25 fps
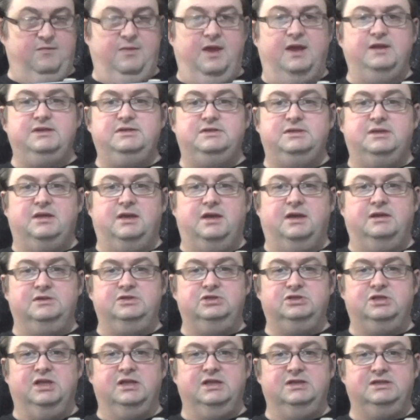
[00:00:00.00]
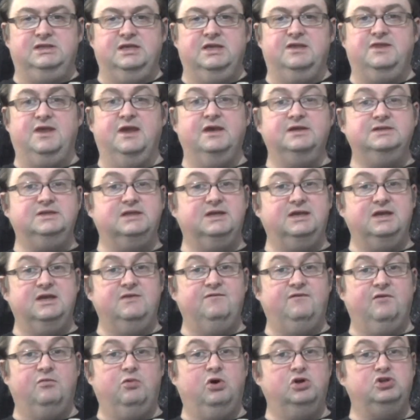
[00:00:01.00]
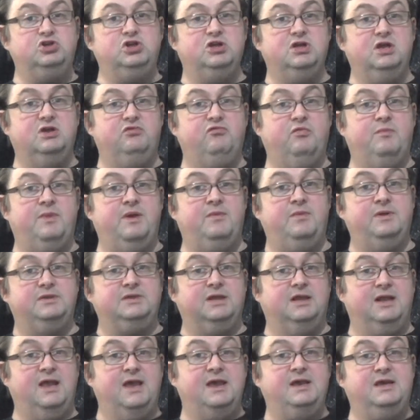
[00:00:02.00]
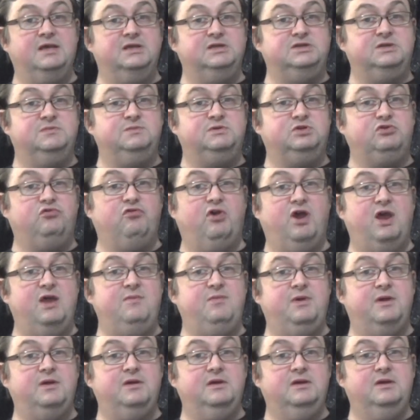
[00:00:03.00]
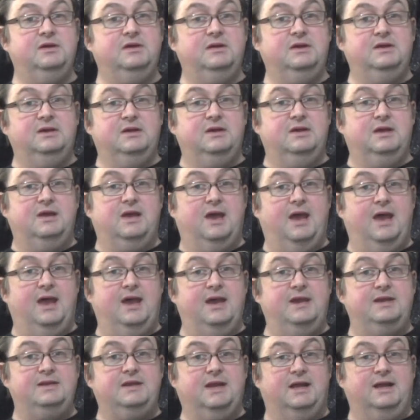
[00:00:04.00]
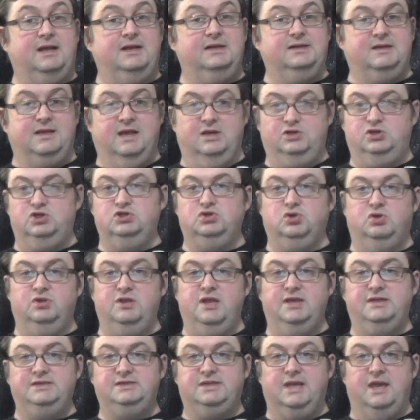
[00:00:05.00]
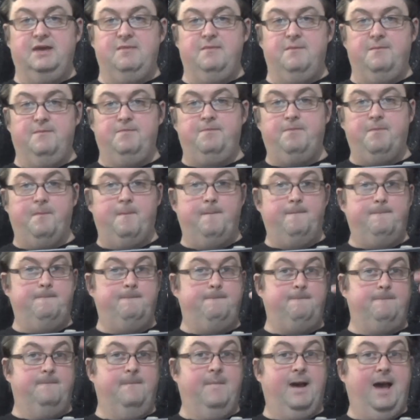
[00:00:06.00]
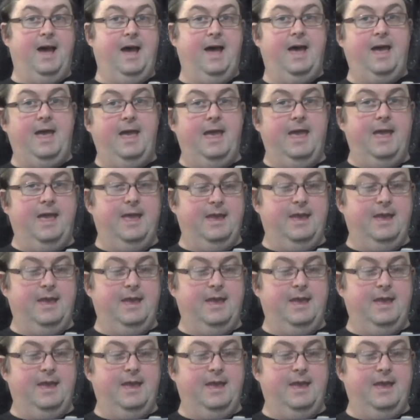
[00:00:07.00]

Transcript: from that, I'd just like to say thanks again for watching, and remember to like and subscribe, and I'll catch you all next time. Bye.